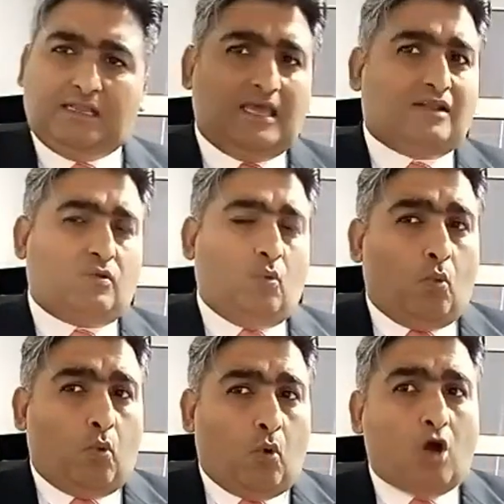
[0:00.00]
that
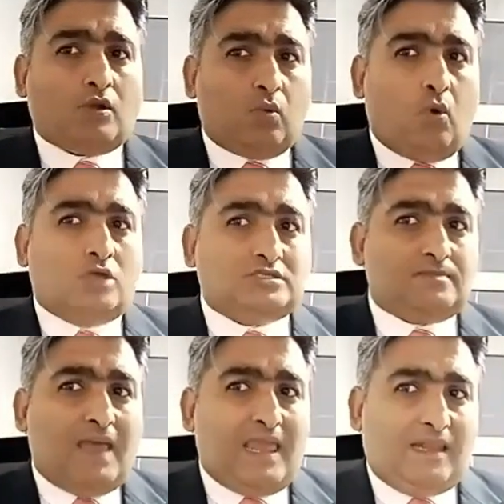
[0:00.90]
what was
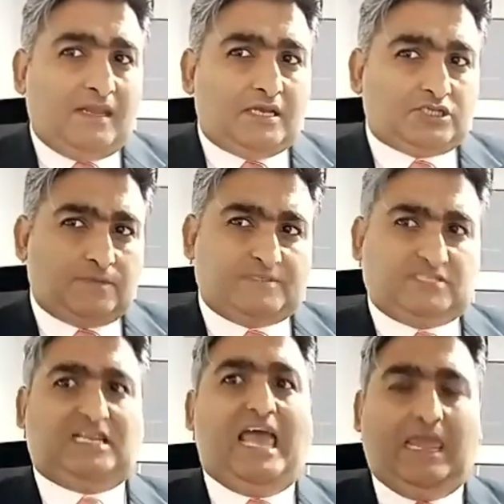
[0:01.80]
my leadership
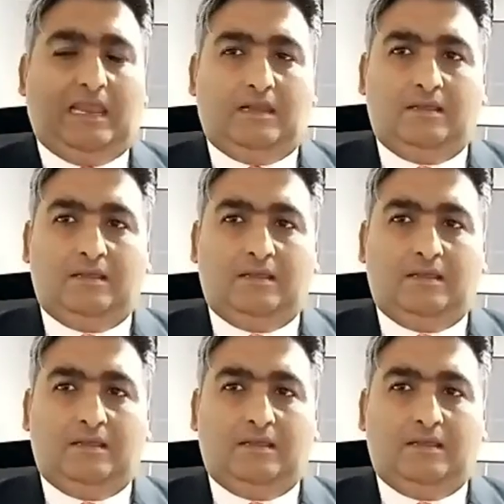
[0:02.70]
style,